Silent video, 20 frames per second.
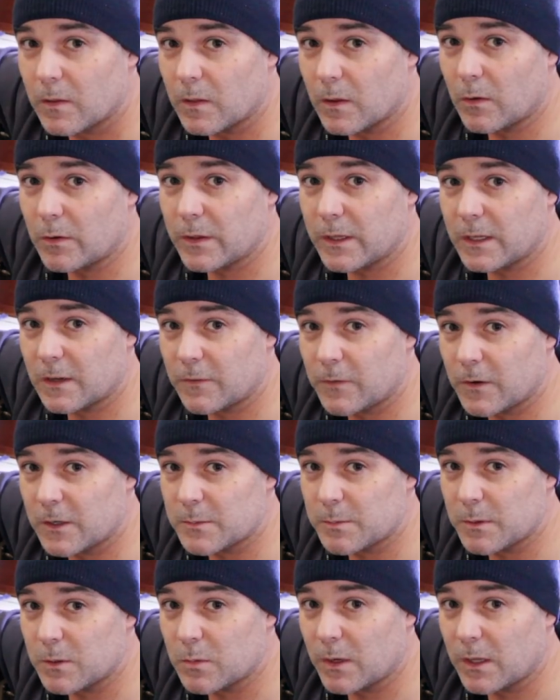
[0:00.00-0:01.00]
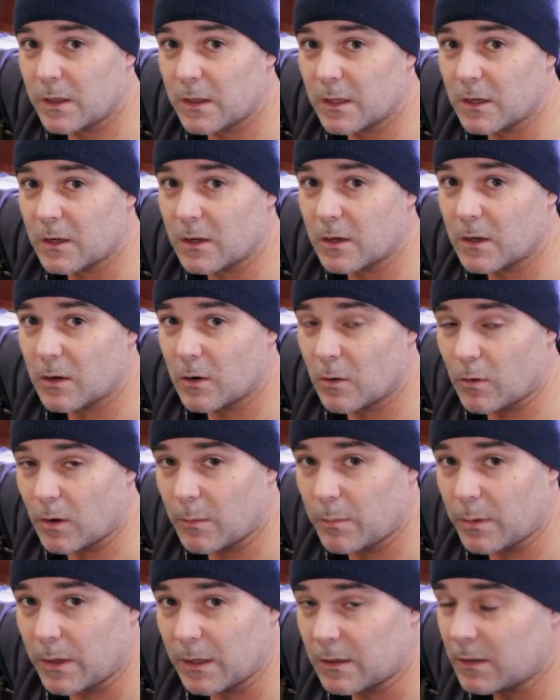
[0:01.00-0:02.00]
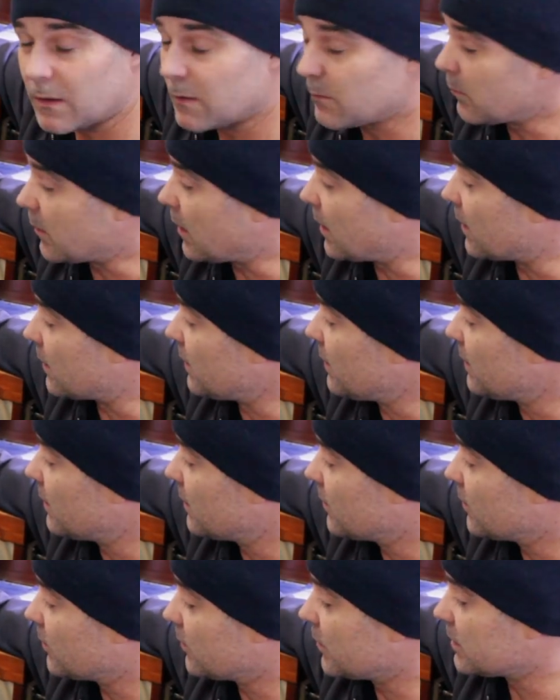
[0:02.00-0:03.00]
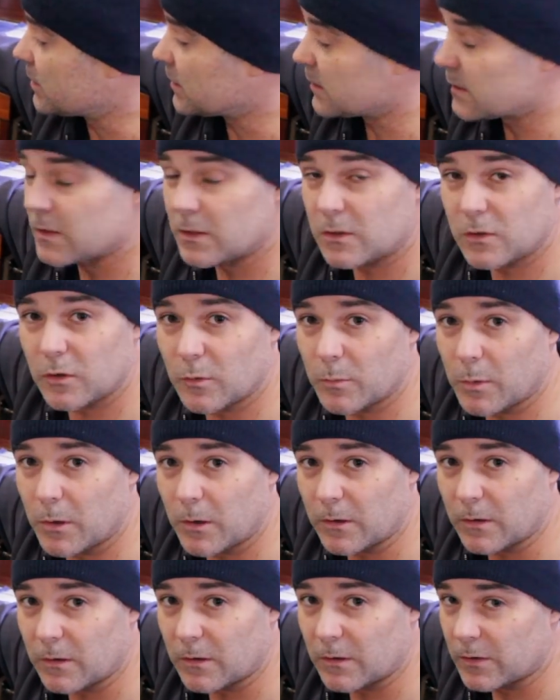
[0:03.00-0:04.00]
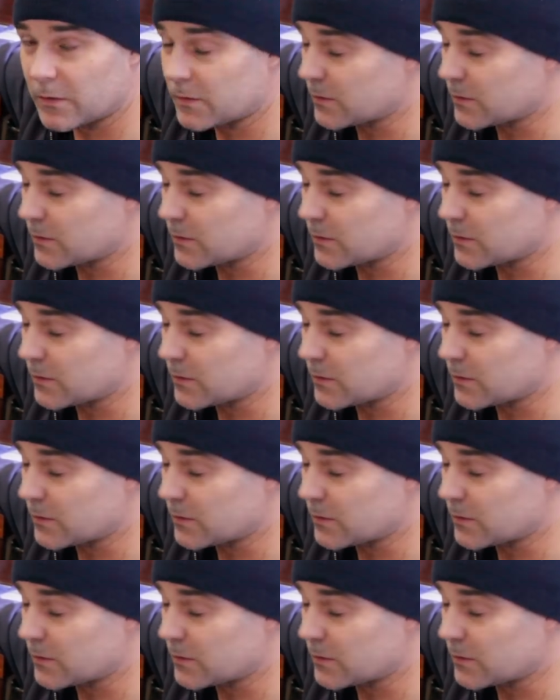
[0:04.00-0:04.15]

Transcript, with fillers: The only difference between the Caribbean model, which is the two burner